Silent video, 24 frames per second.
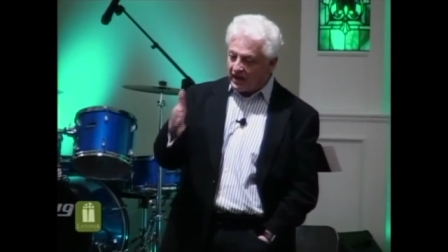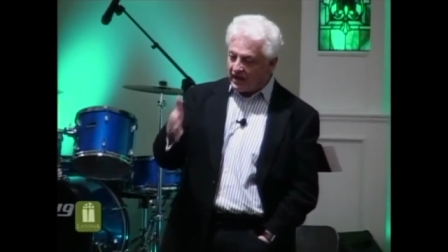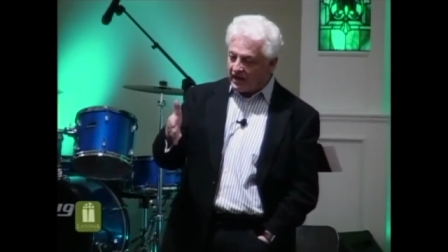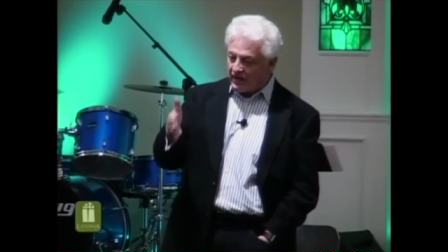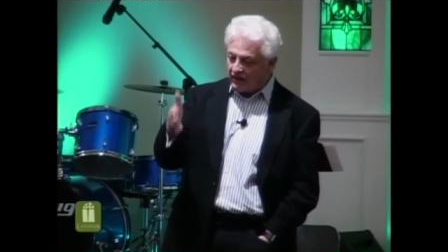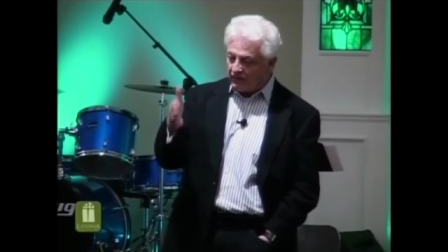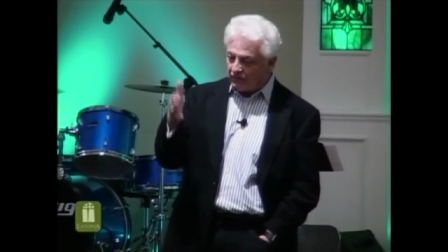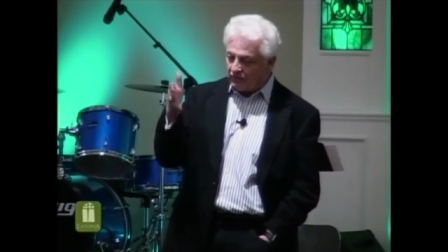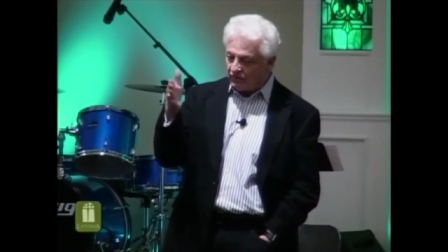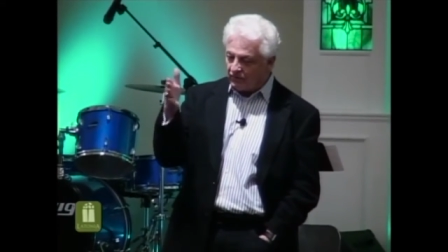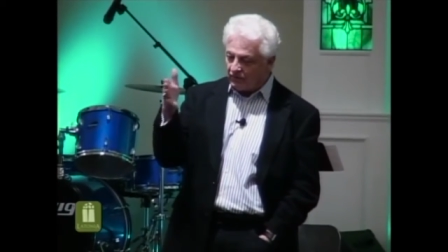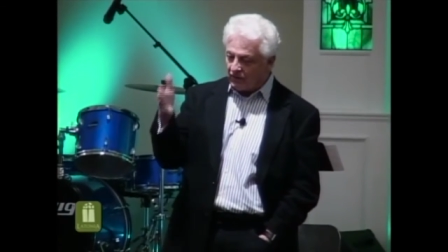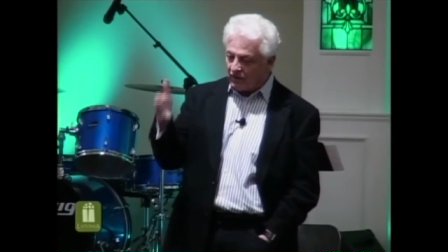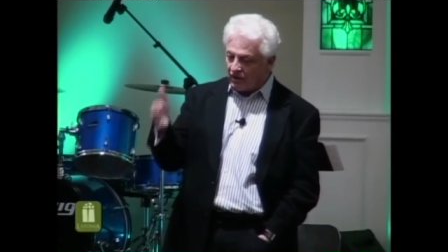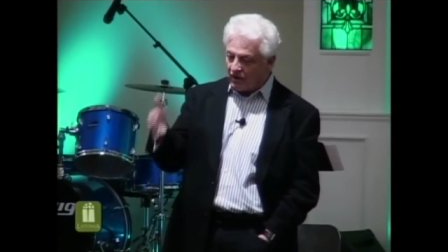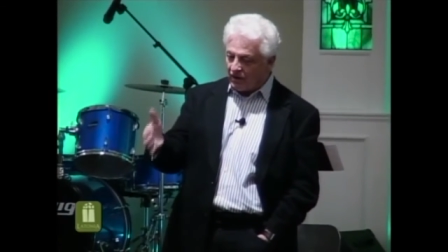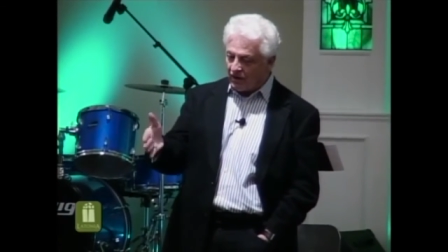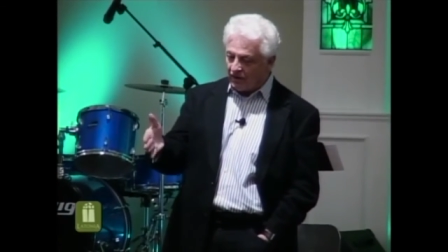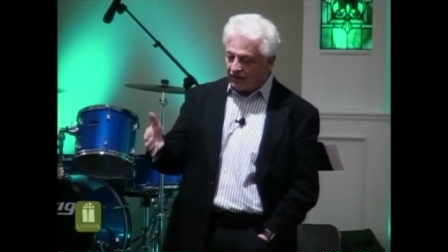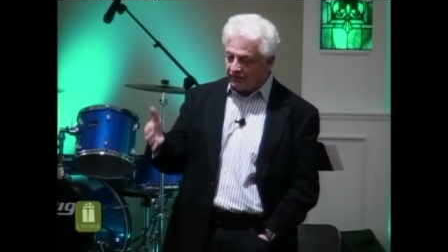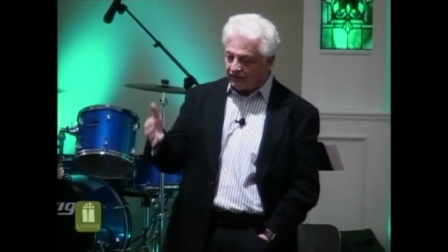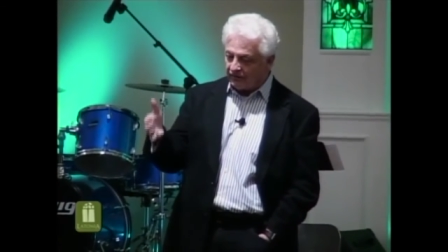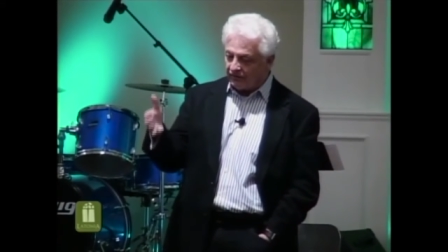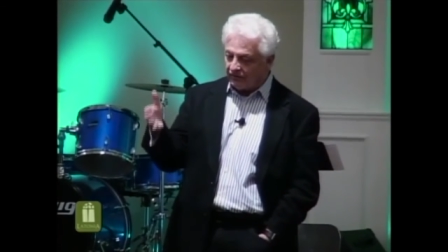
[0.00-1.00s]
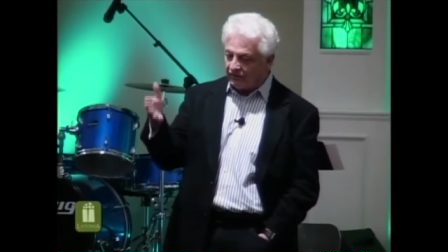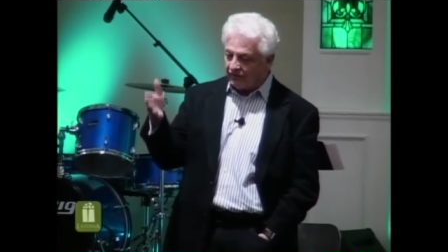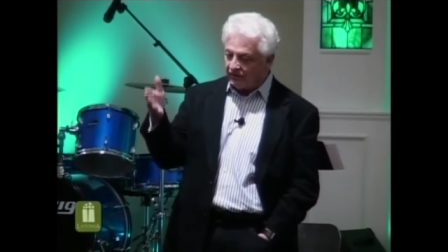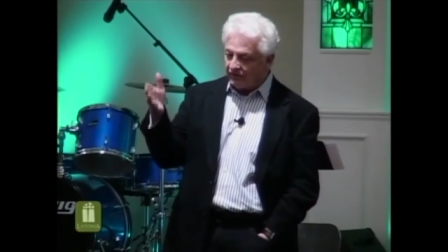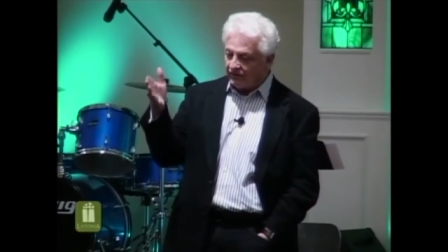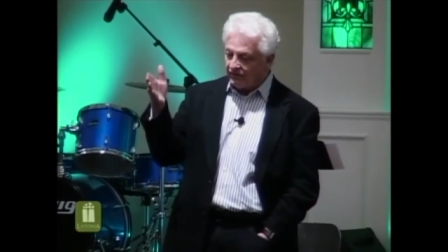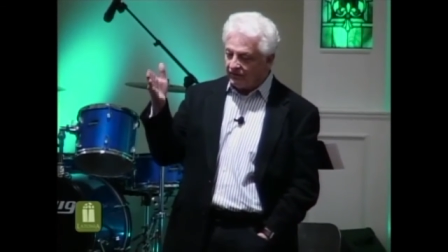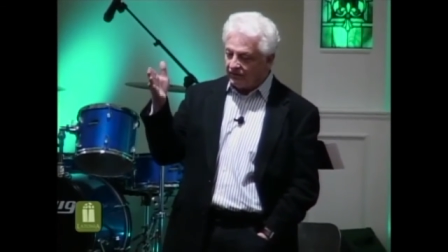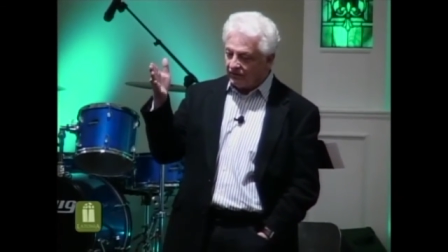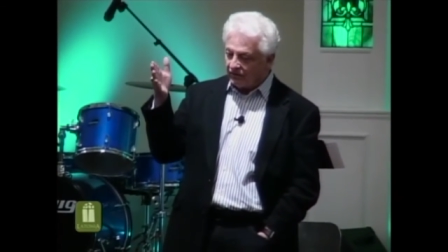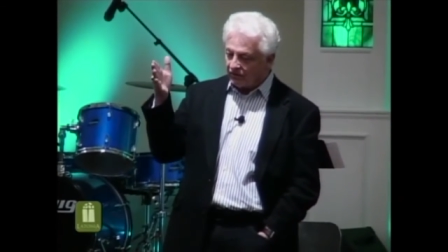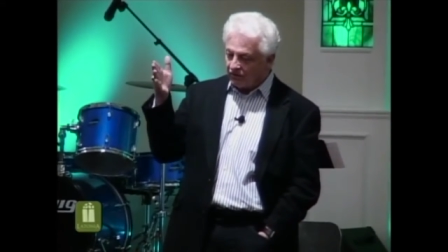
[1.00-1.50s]
I will honor
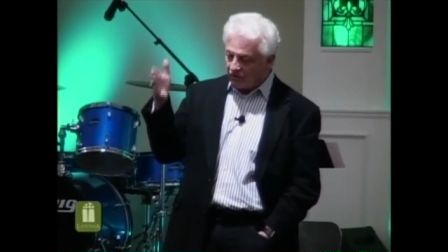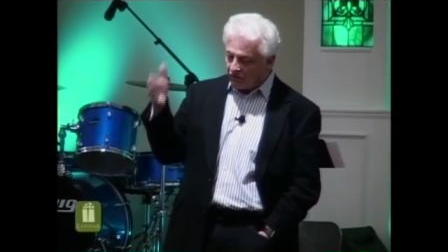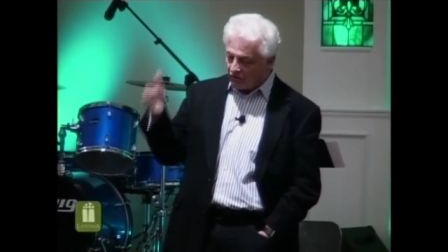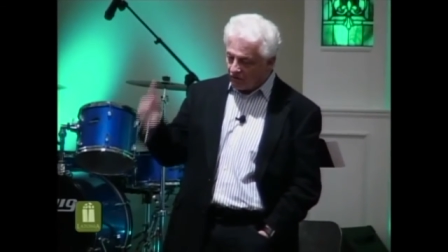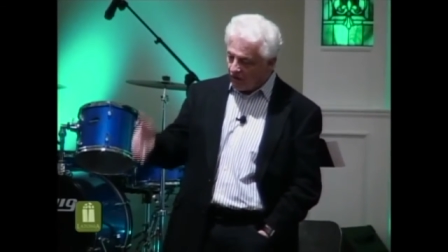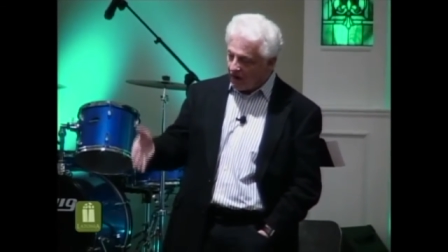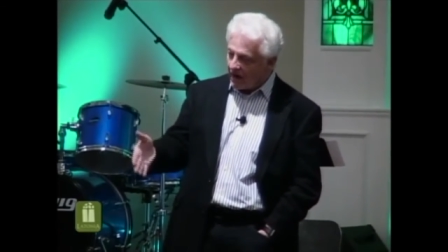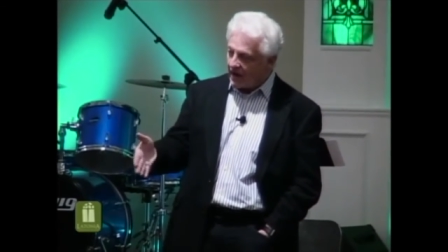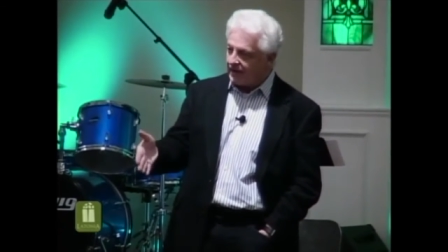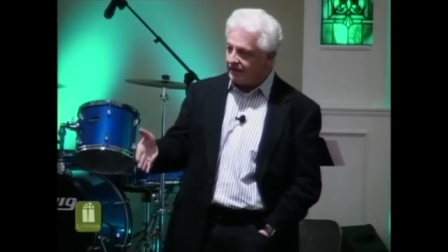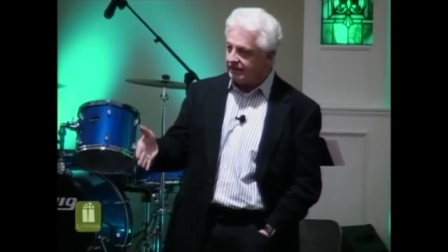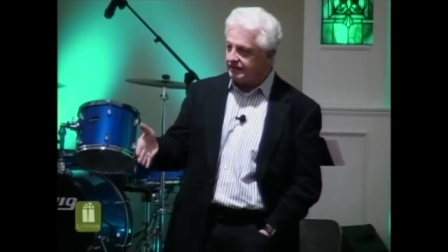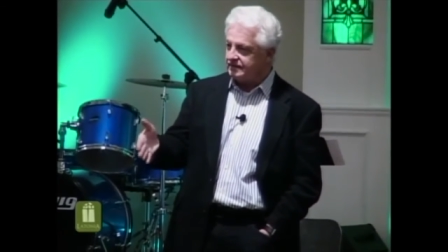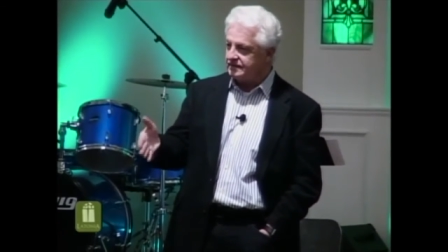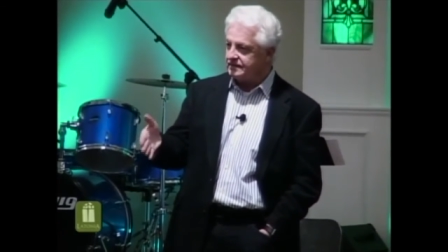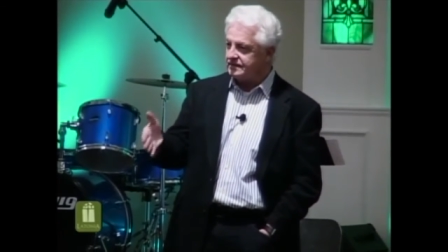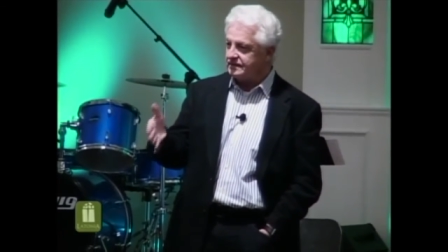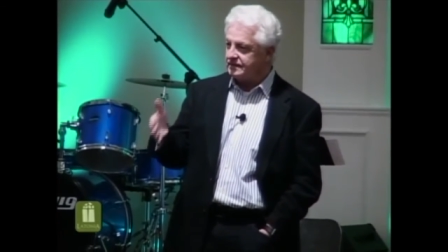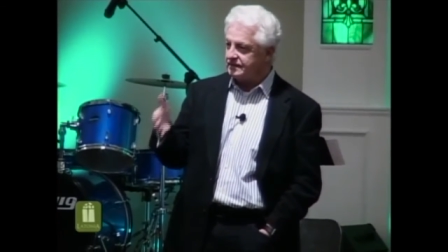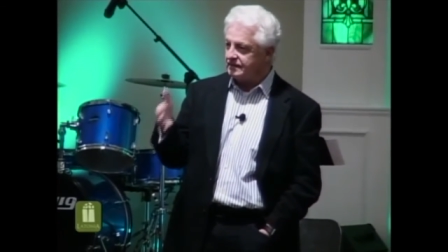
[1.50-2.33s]
Christ